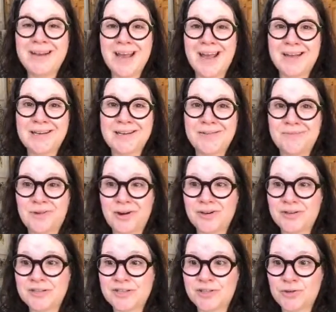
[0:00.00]
handy for
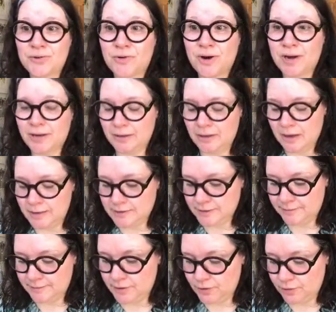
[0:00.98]
storing lots
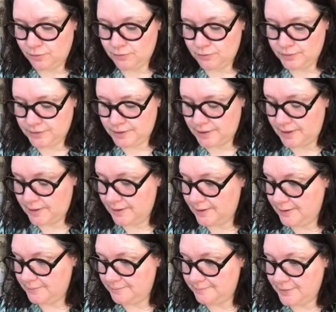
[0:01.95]
of those
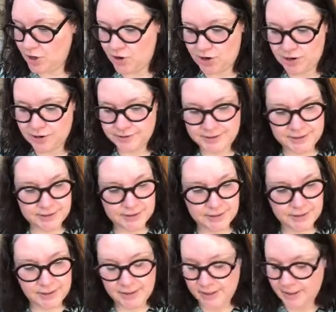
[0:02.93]
cards.
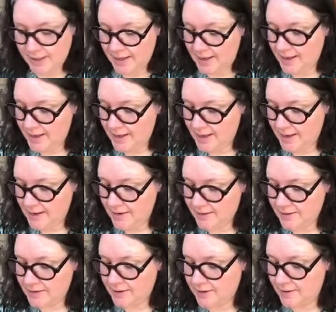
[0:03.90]

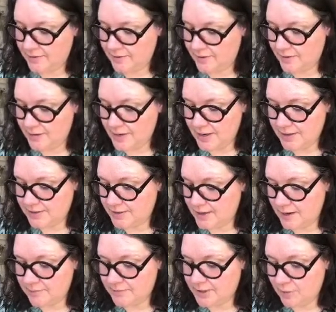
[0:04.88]
And the neat
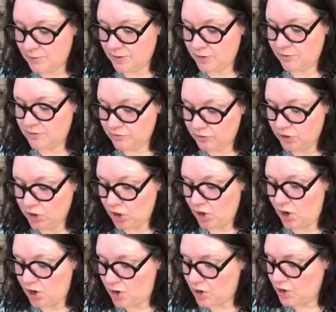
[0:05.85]
stamp set with those
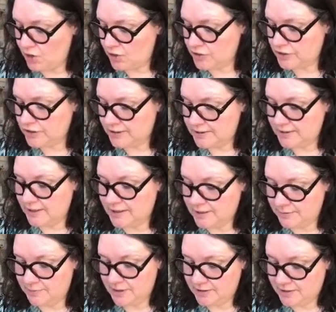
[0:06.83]
large
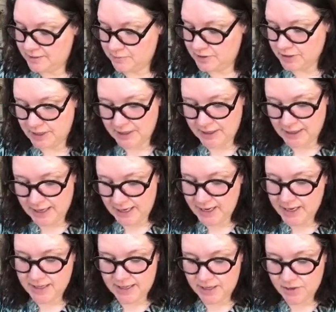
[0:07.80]
sentiments, which I
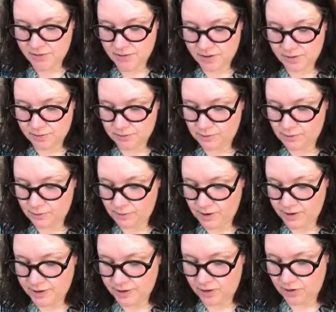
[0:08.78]
like, that you can throw
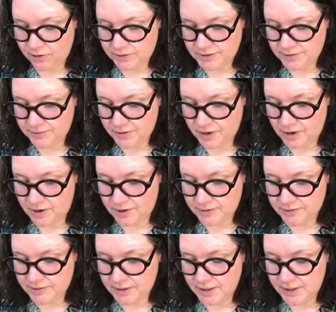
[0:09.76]
on all different
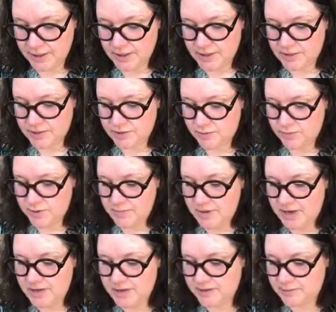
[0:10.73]
cards. So we
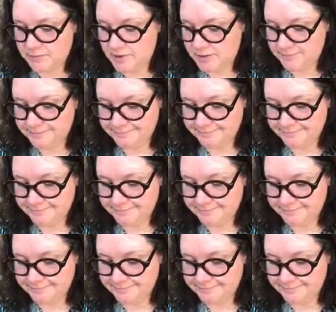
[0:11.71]
made this one,